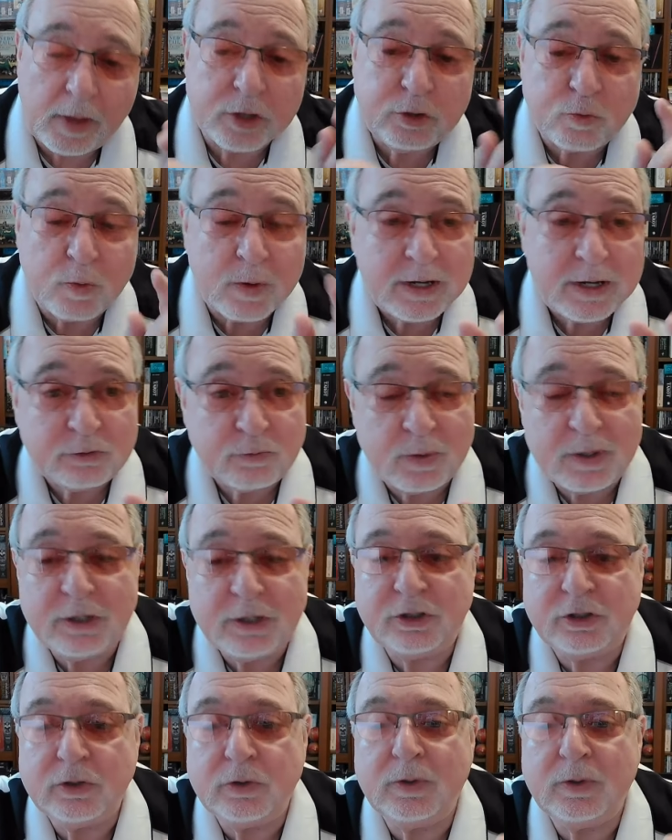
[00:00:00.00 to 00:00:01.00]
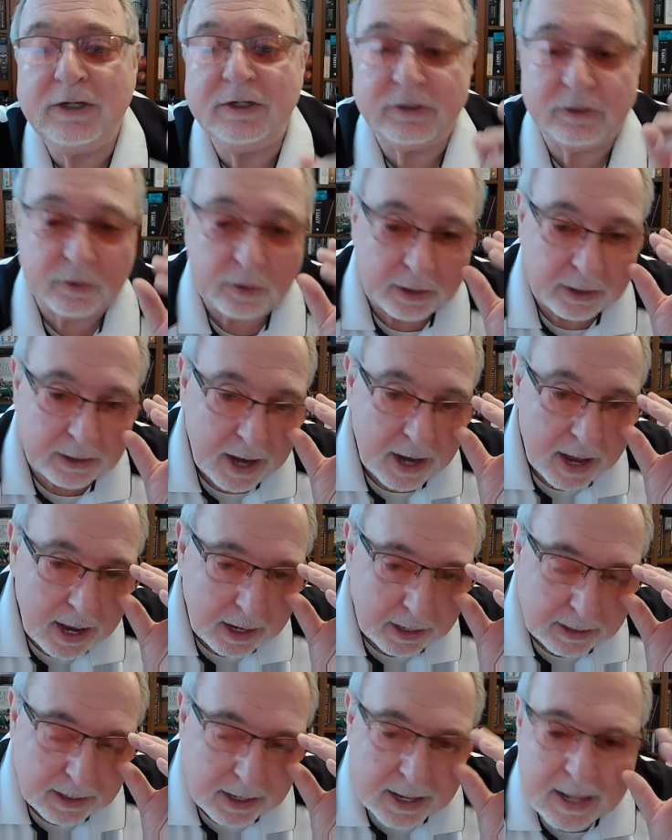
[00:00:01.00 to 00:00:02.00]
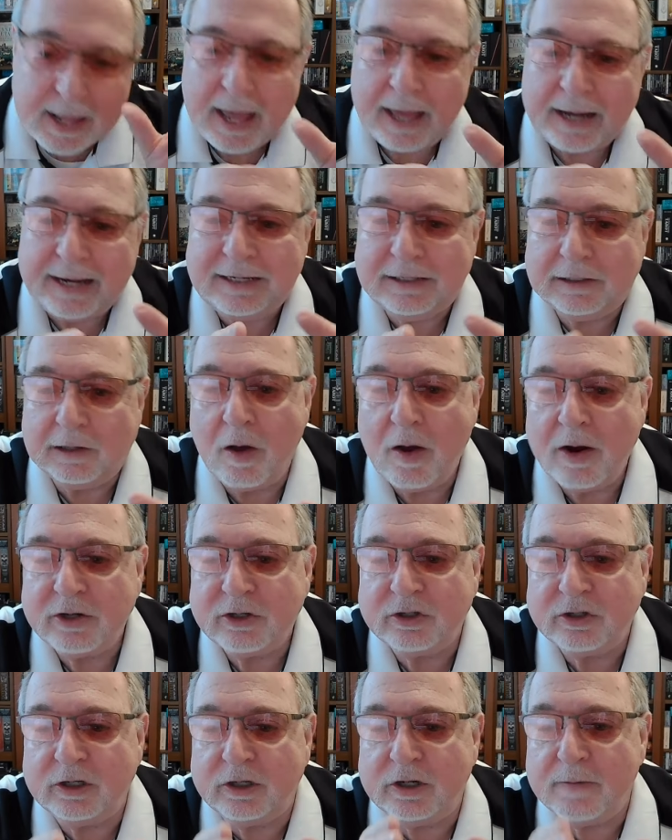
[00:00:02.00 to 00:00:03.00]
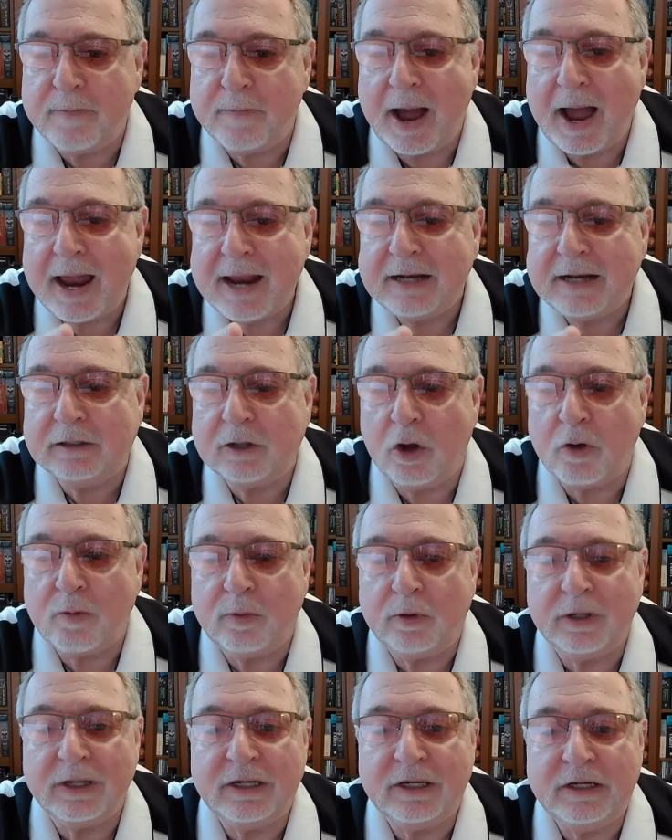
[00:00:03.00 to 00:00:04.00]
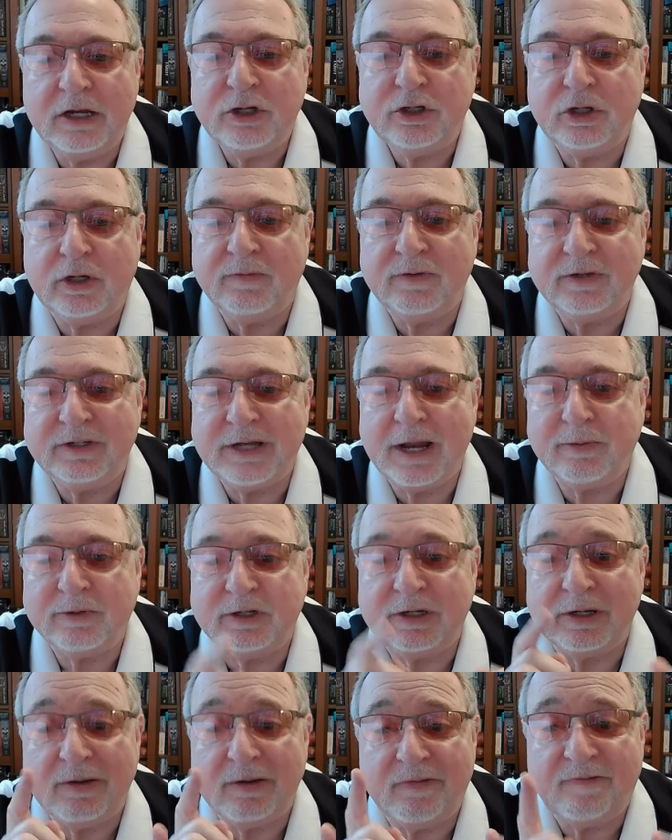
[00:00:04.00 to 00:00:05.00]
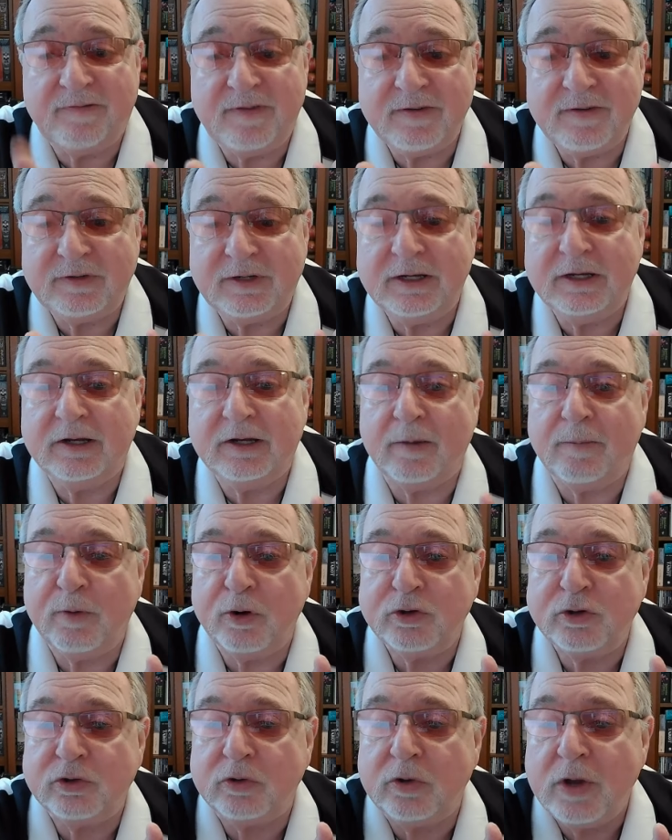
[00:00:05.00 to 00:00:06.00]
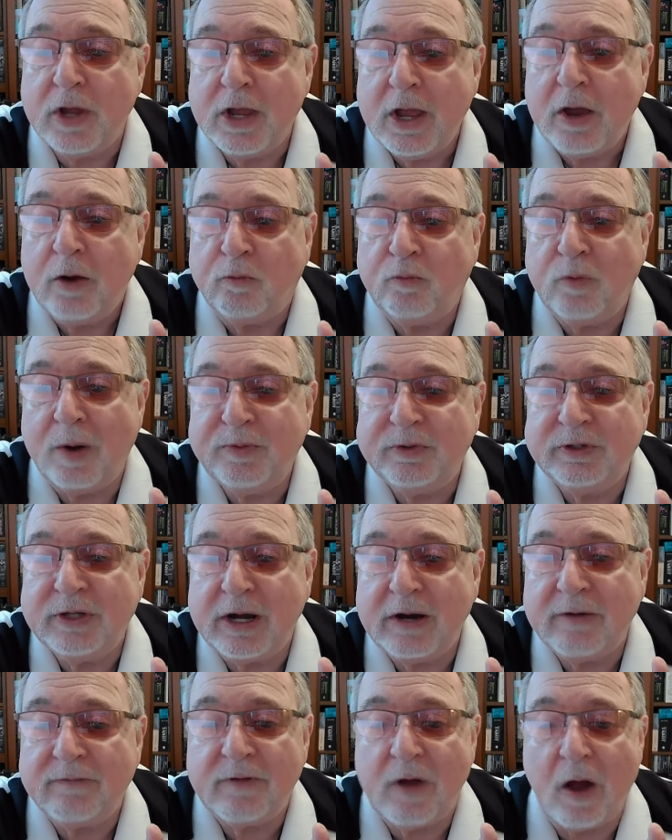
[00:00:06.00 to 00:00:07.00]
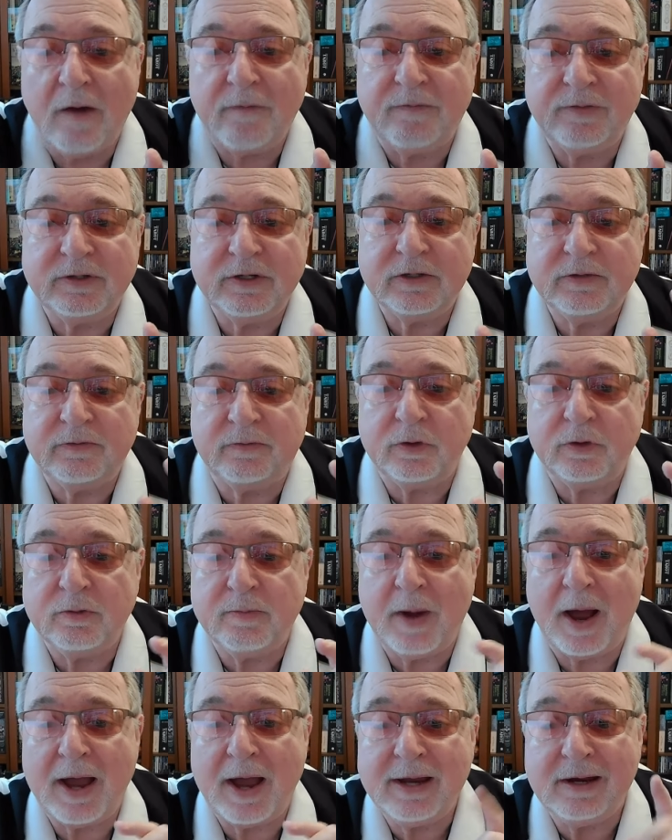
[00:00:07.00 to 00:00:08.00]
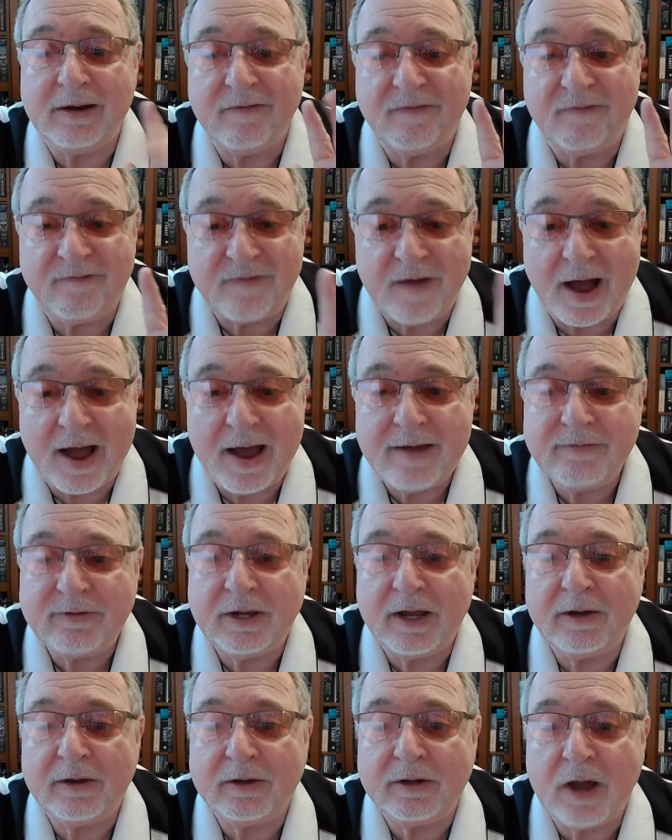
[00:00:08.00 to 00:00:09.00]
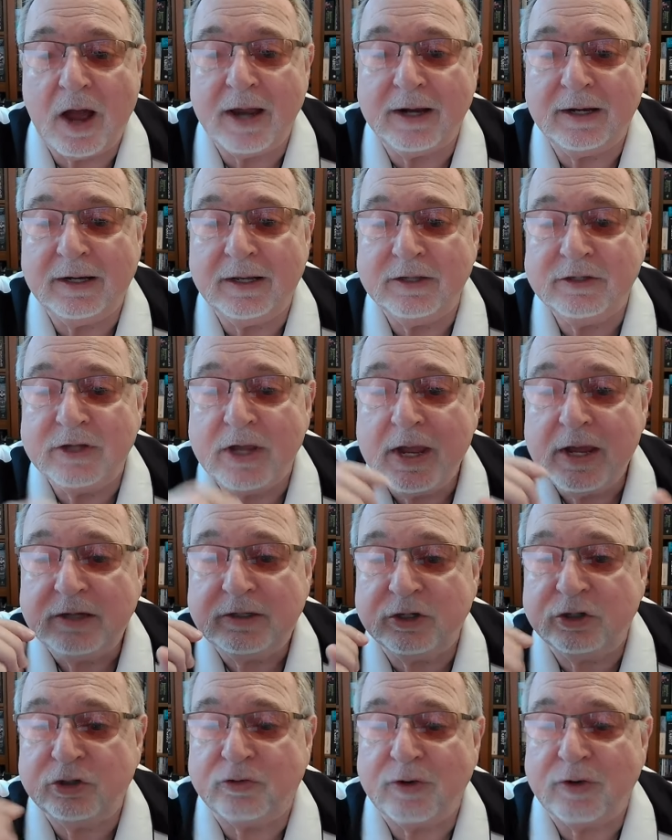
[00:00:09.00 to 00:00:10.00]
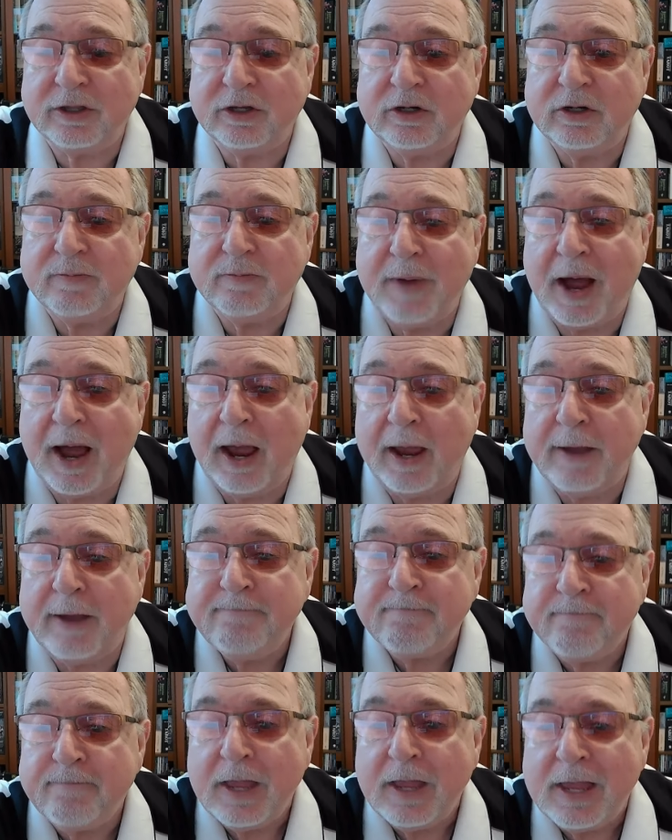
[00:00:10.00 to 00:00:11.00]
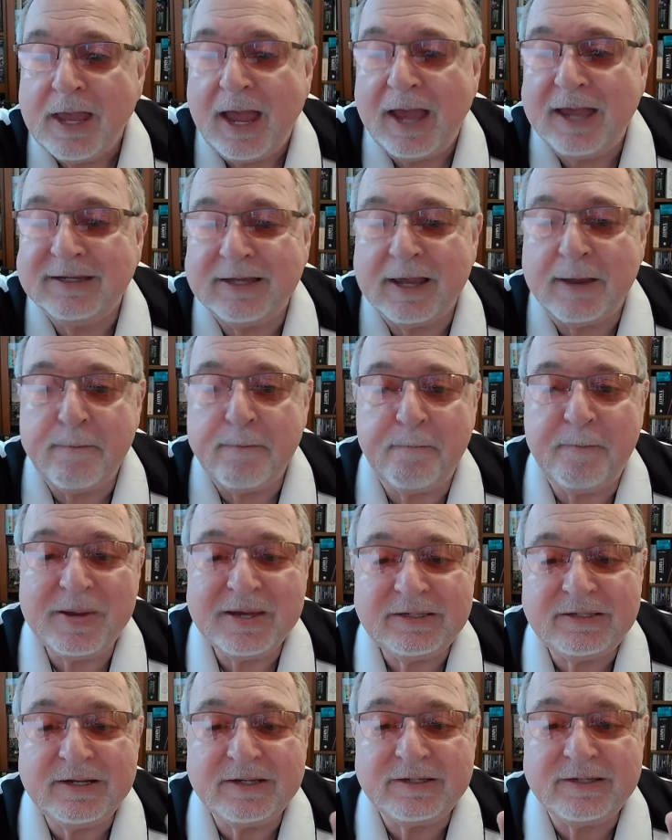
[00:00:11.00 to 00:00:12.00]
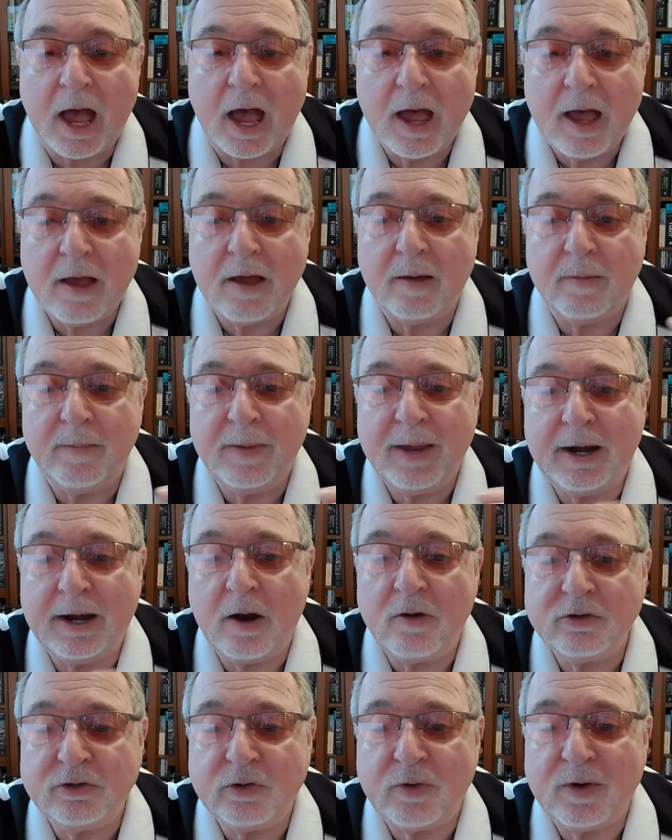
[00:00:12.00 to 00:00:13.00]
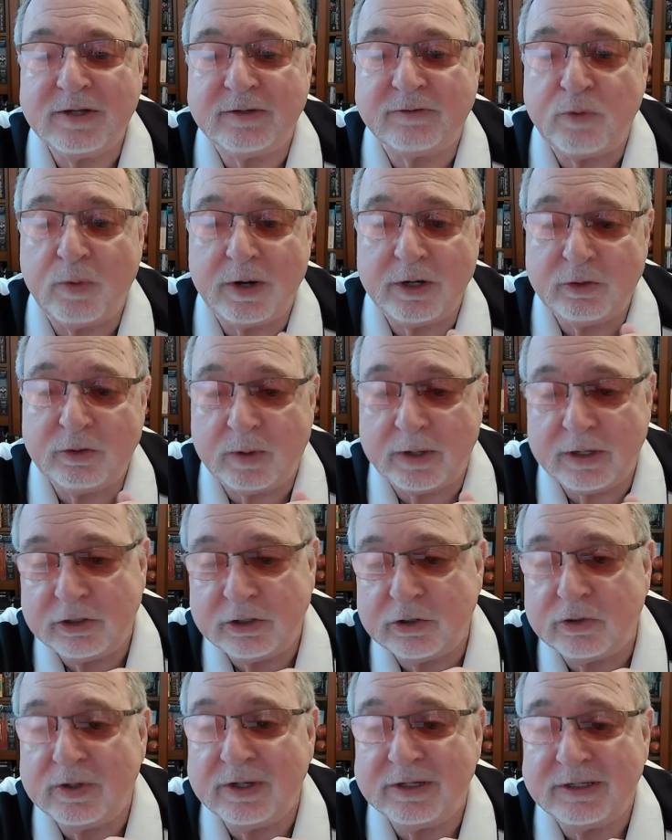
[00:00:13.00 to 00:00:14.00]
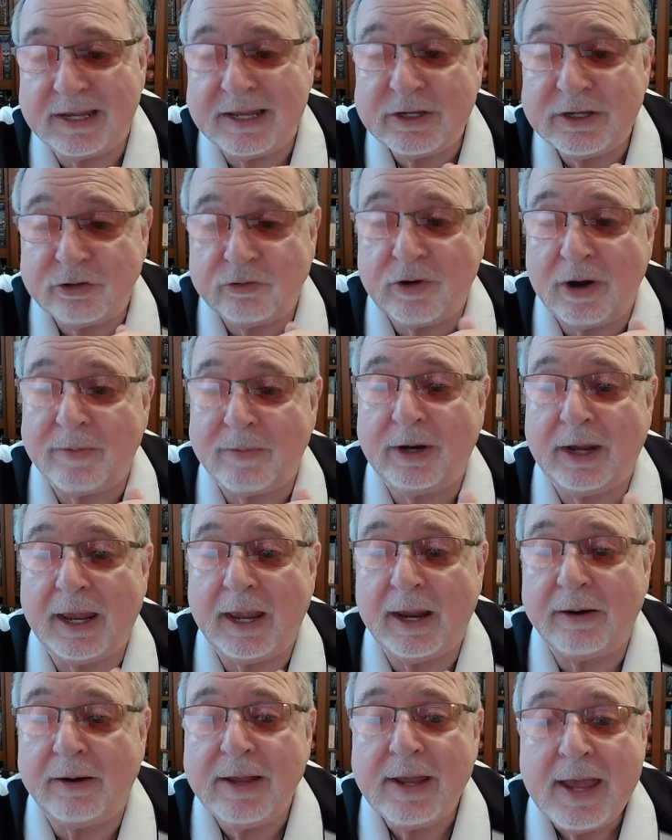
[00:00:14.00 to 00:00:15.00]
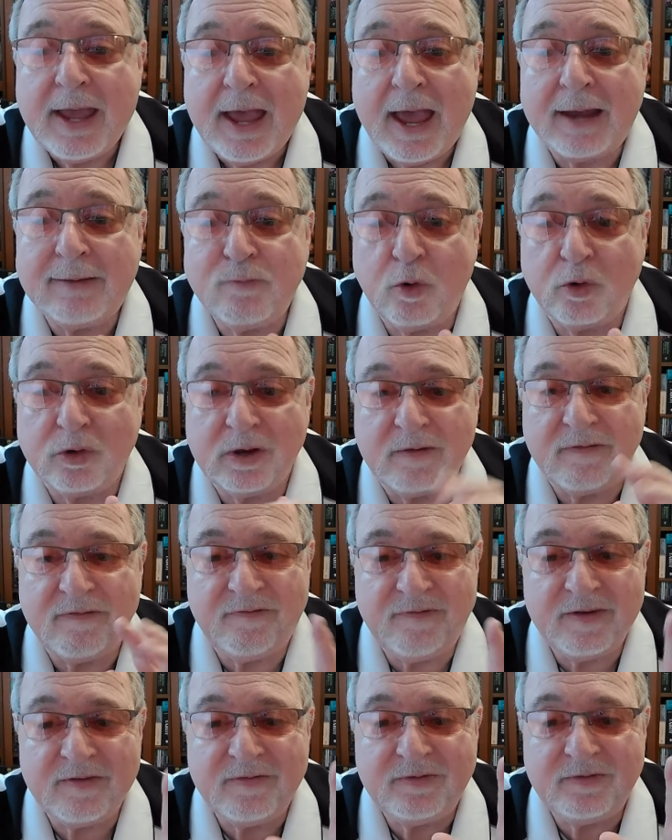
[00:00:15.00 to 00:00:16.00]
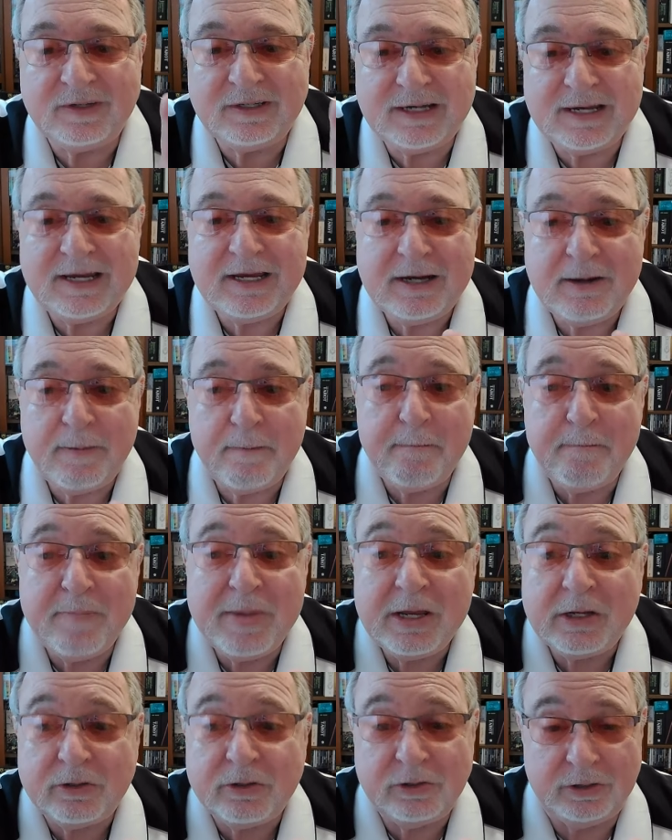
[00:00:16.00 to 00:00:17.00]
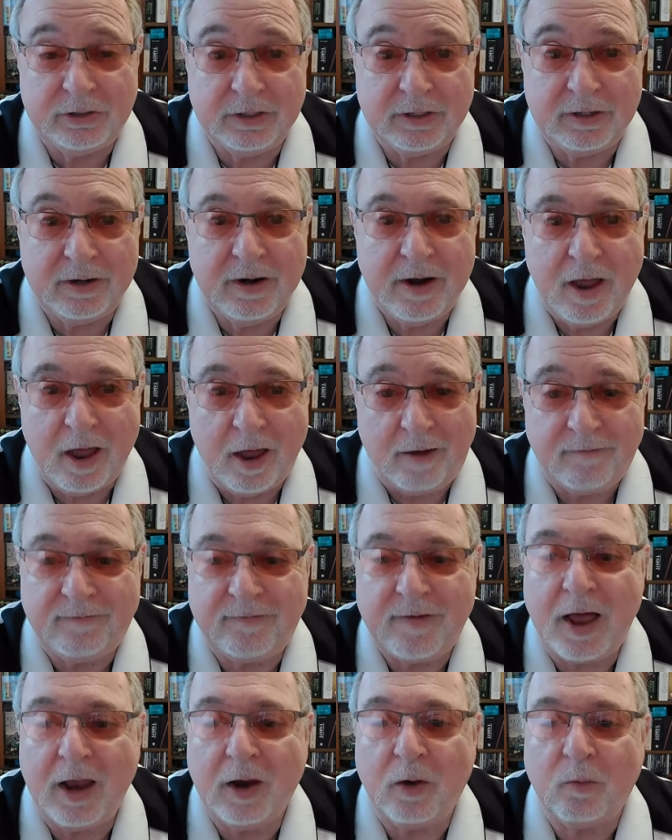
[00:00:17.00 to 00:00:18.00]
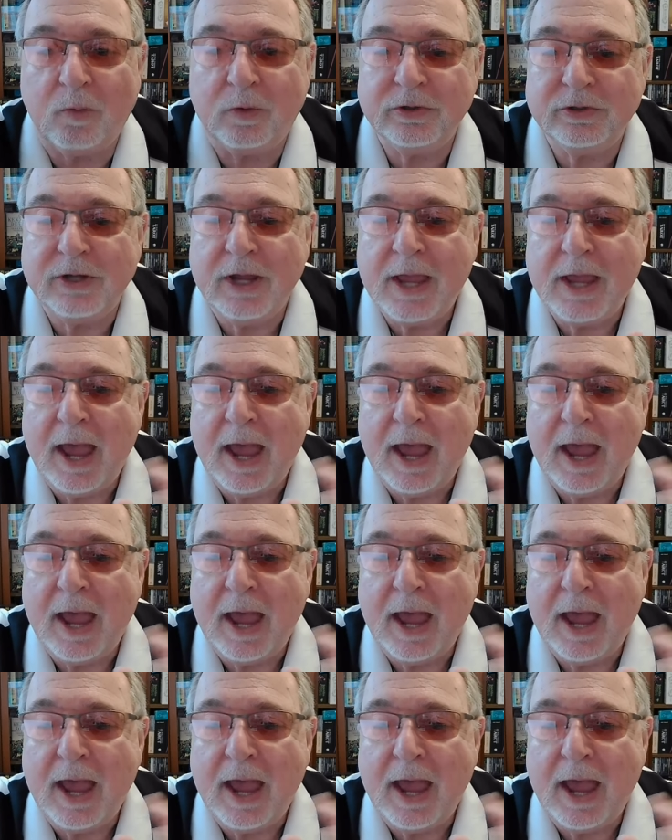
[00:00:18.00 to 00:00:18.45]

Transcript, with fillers: 2022, he's 39, and he launched the Dubai Global Initiative, establishing 50 commercial representative offices for Dubai in five co- continents to strengthen Dubai as a business hub. And also, as of 2022, his Instagram account had more than 15 million followers.